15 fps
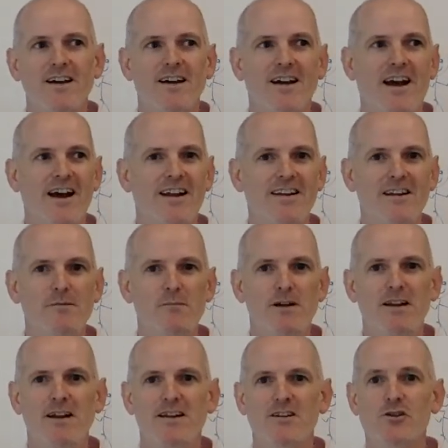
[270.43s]
and in
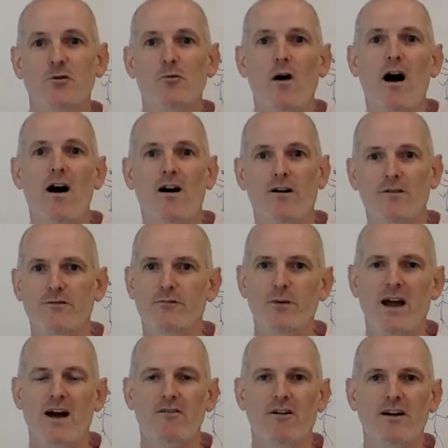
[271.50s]
minute 12 we
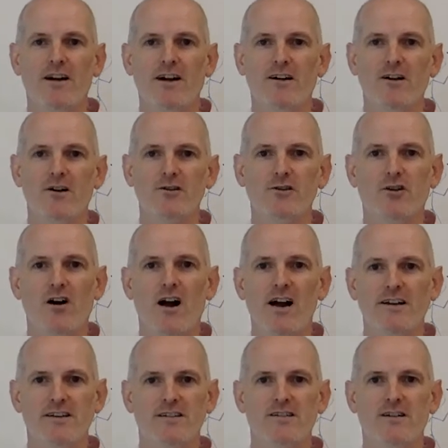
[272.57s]
have our hero trying
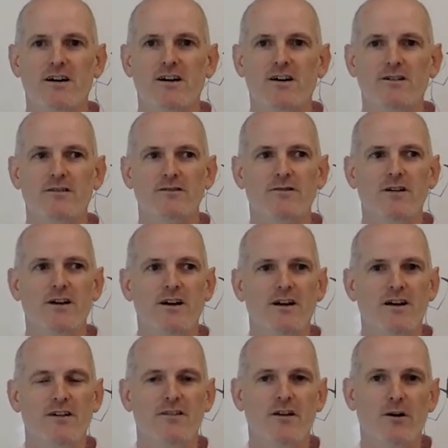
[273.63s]
to solve
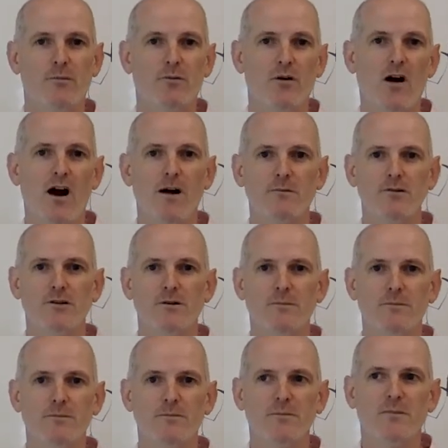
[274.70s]
their
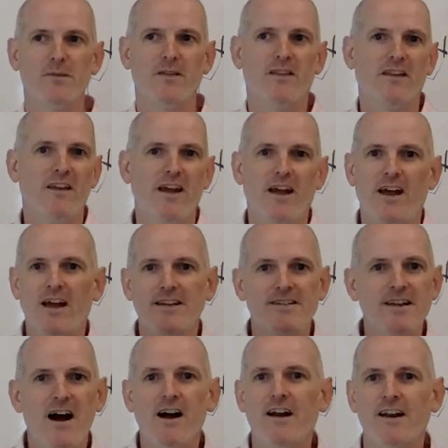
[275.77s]
problem, it's
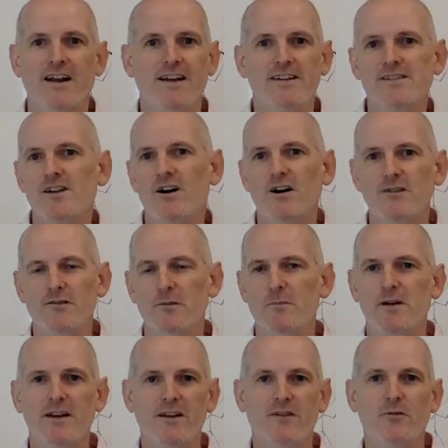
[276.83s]
not going to get solved in
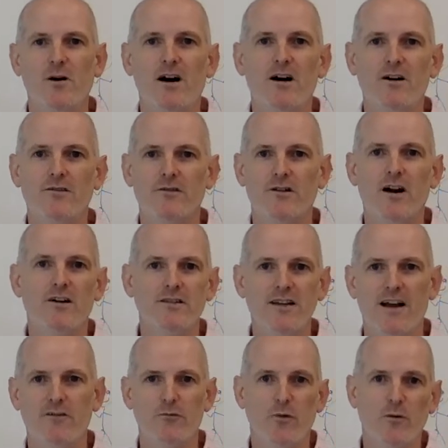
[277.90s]
minute 12, or else
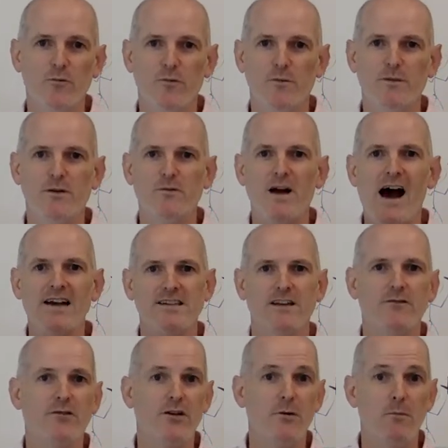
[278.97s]
everyone would be asking
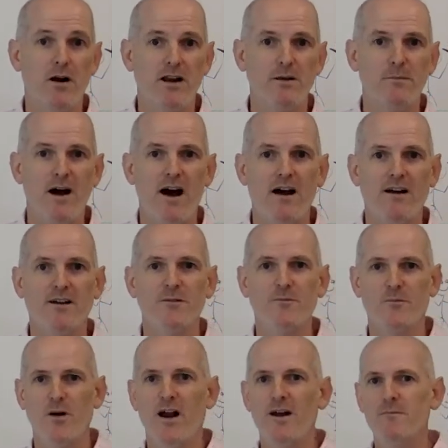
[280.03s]
for their money back,
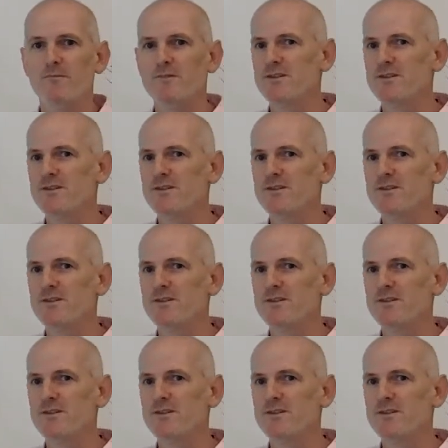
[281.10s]
right?